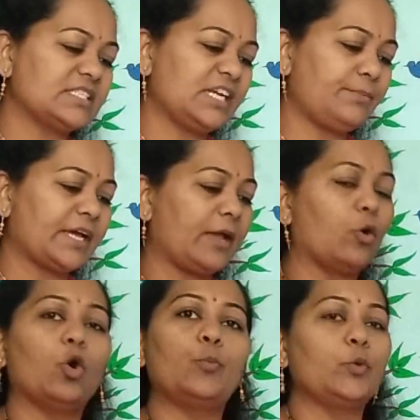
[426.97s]
I hope
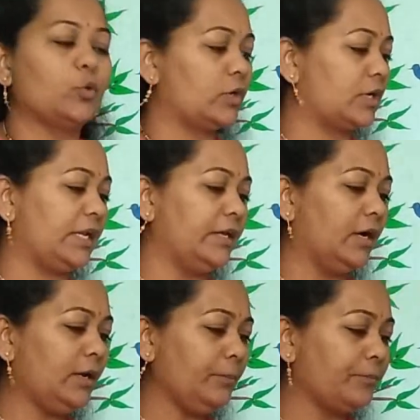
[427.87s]
you clear.
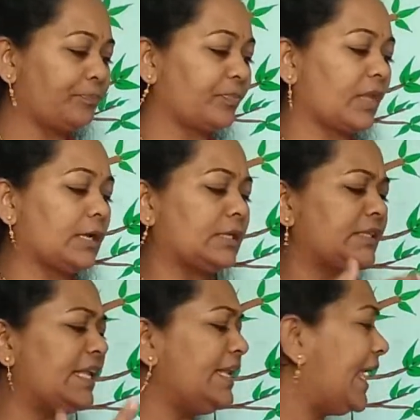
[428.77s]
The
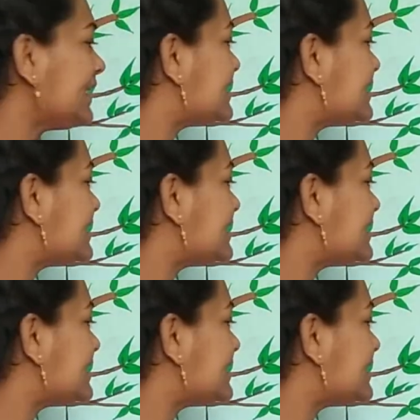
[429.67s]
next